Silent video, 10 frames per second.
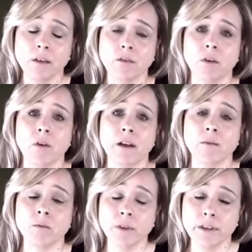So
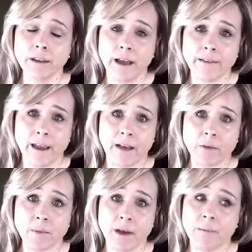I'm really glad to have
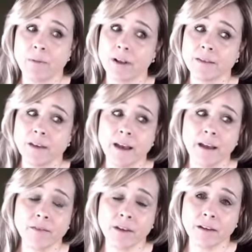them on. Plus, I
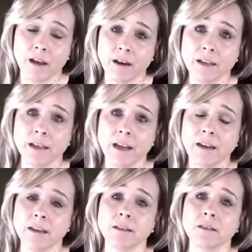have a lot of
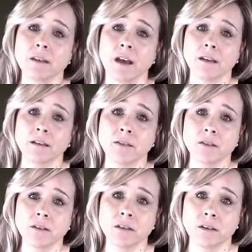Canadians that
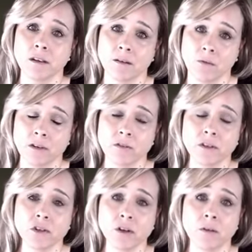listen to and watch this
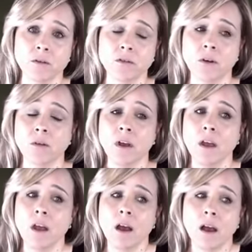show. So
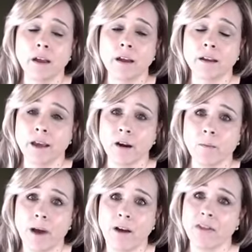I, care
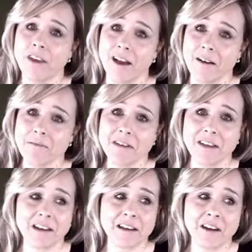about them
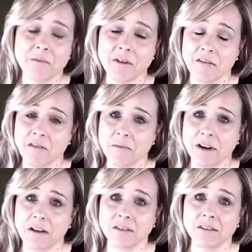like I care about everybody
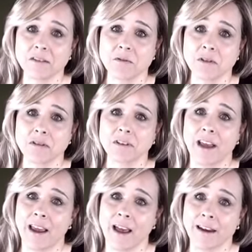else in the world
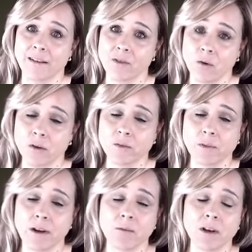and of course
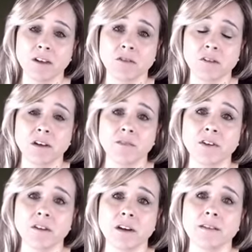my home country of the
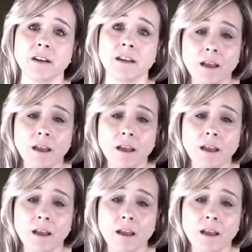United States.